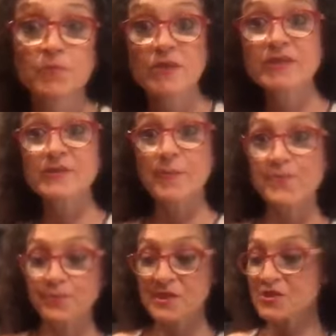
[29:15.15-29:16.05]
This
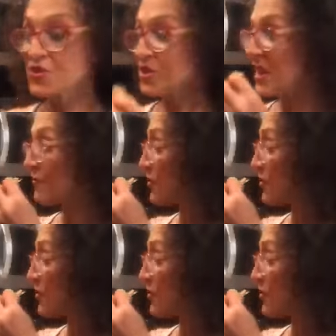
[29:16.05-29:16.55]
is good to have a good